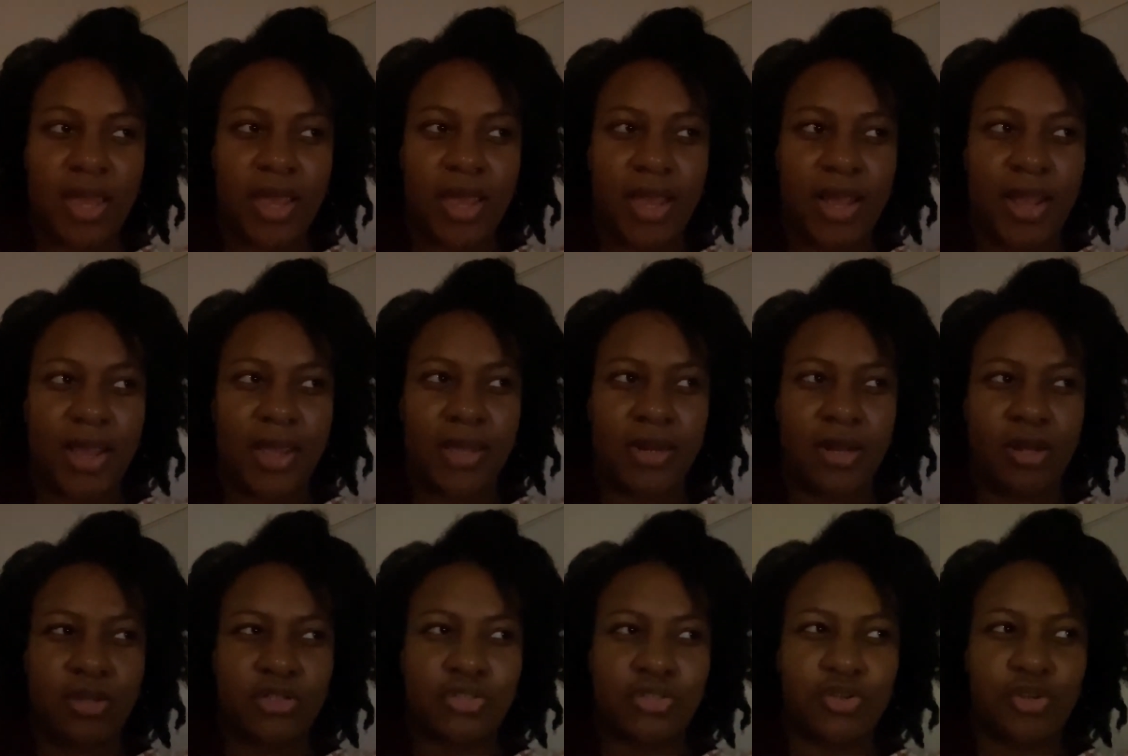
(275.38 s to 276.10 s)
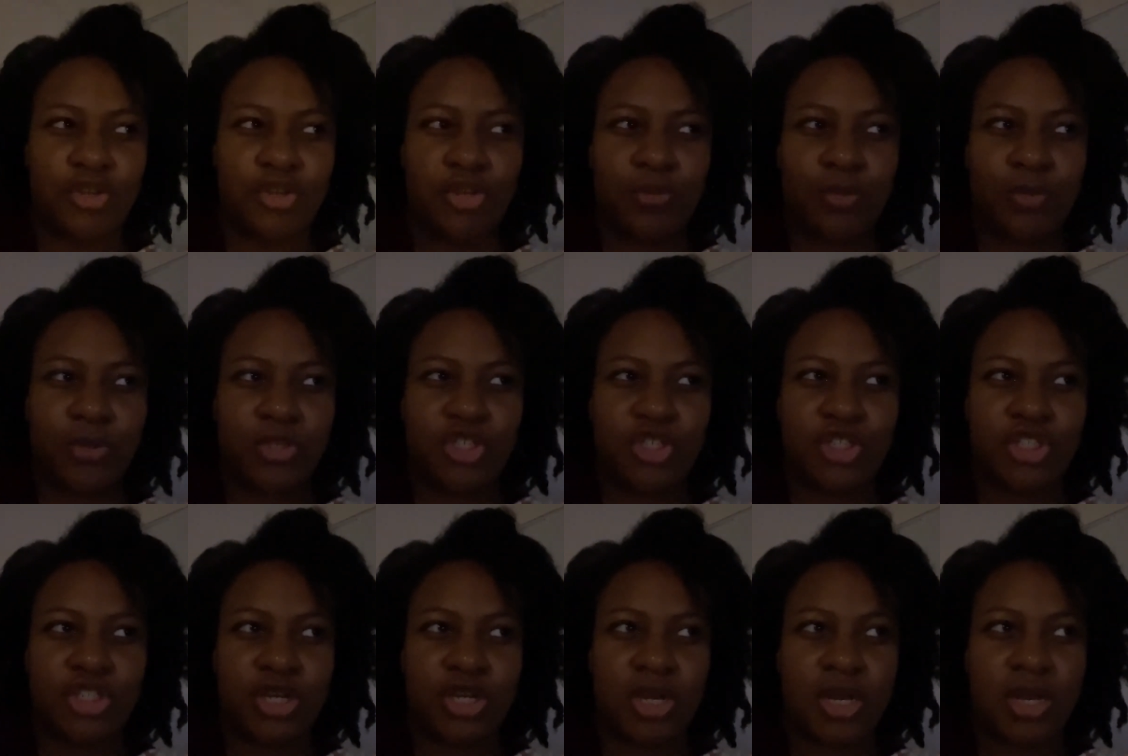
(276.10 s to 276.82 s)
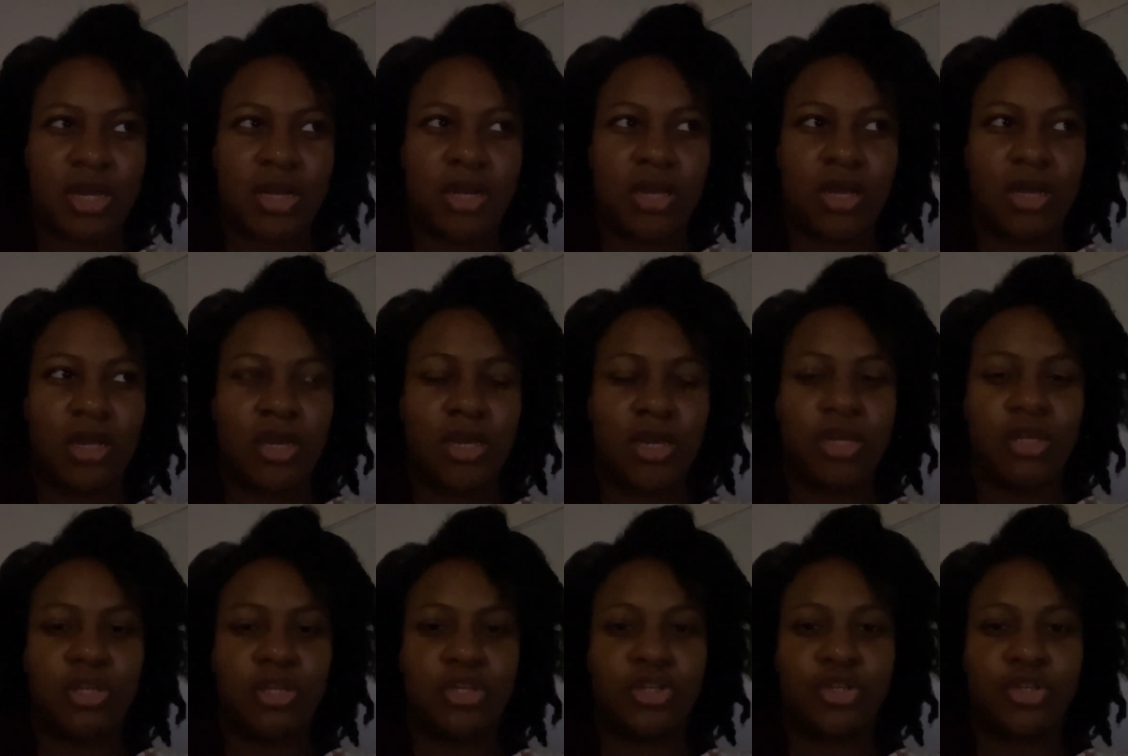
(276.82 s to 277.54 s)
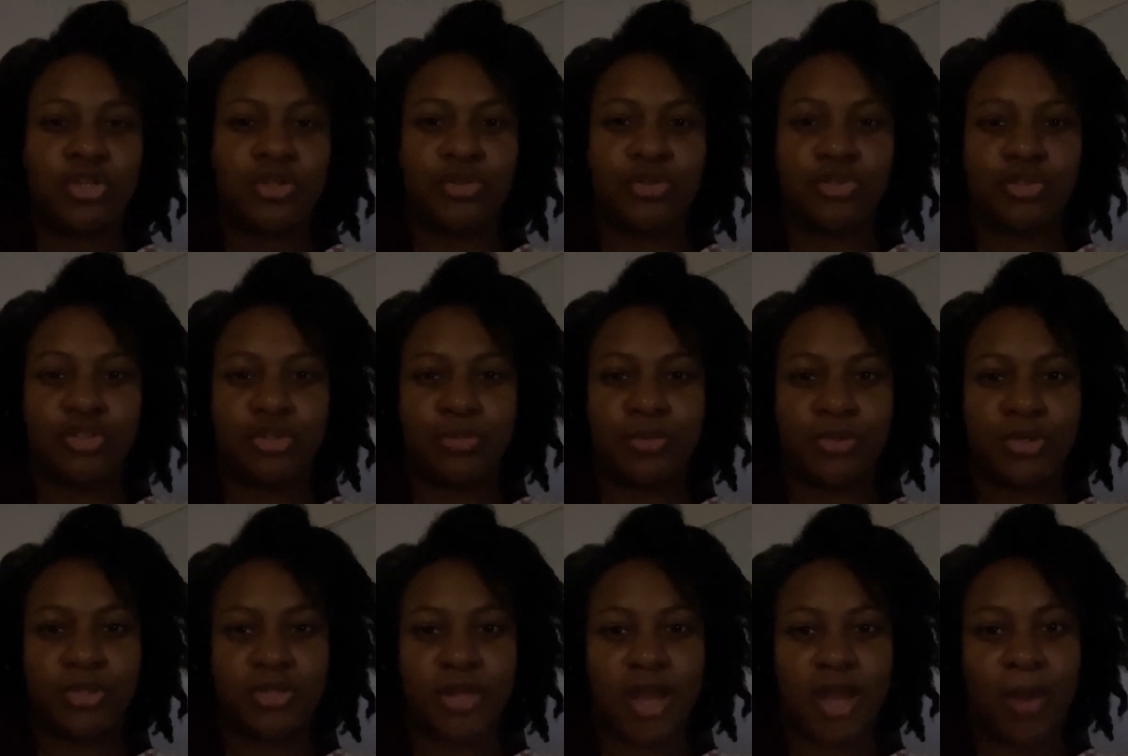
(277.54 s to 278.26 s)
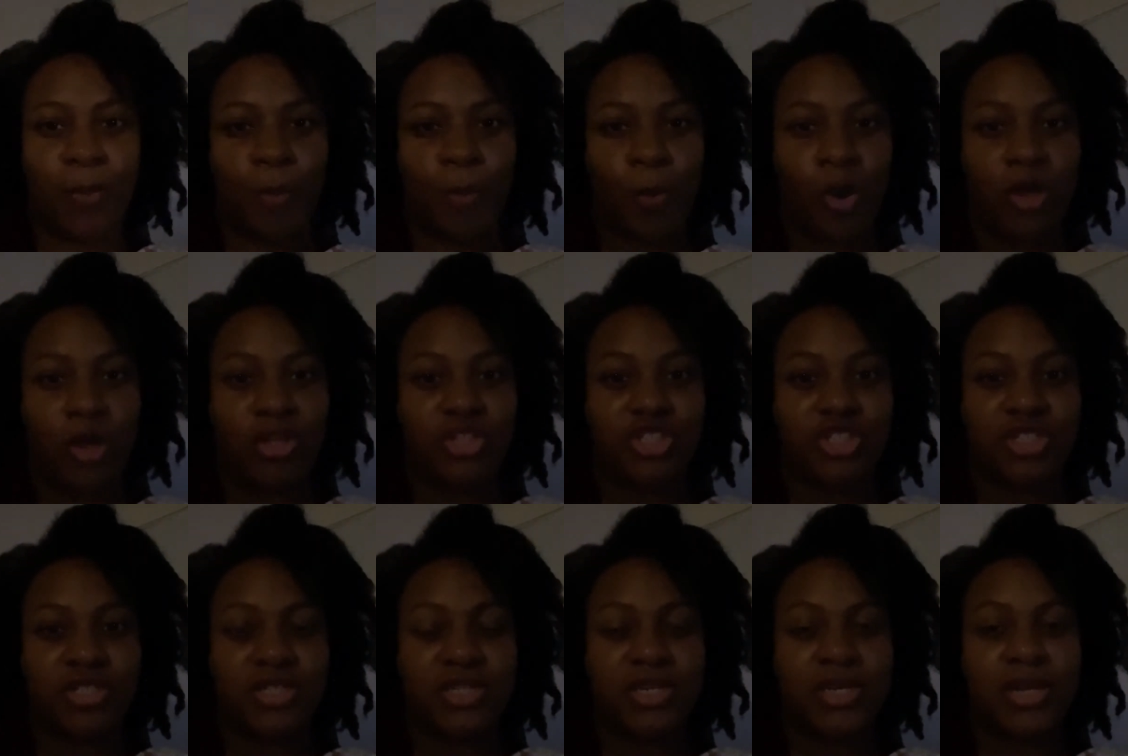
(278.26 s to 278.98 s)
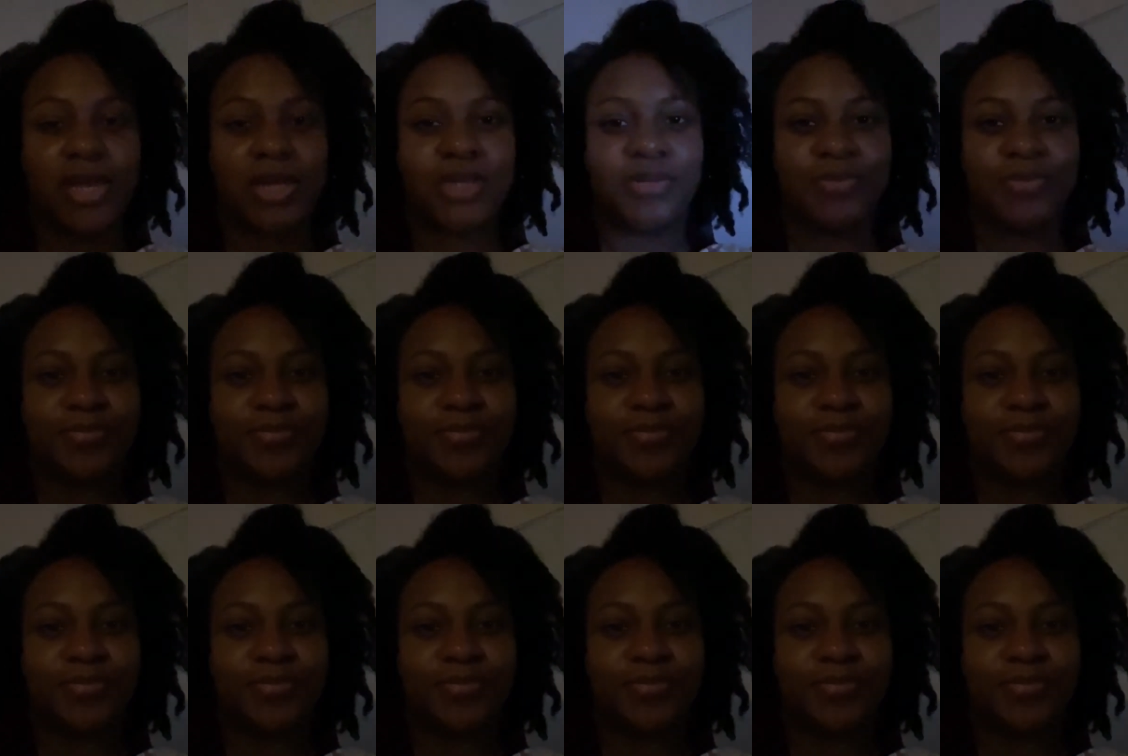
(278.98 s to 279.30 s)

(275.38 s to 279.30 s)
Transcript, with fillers: And I'll show you which uh, YouTubers I'm watching tonight.